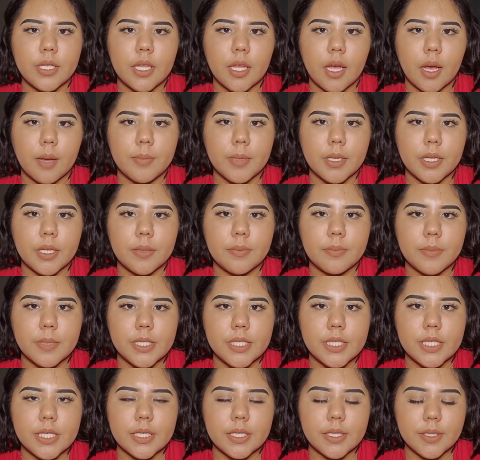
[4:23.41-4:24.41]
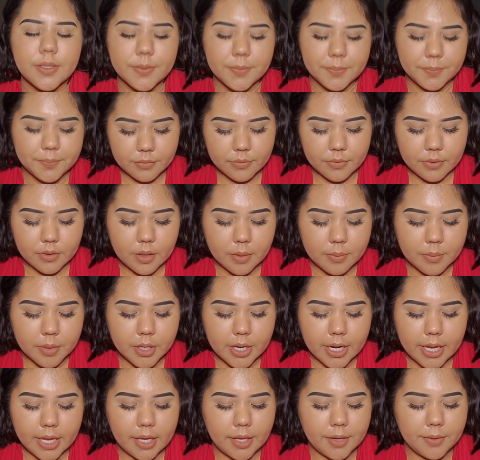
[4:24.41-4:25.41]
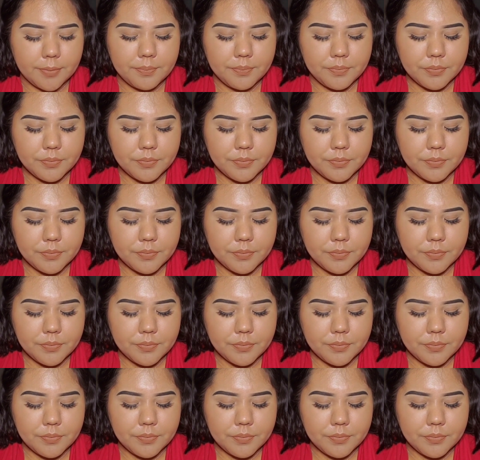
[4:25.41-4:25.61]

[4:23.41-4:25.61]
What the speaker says: name mitig. Number 8.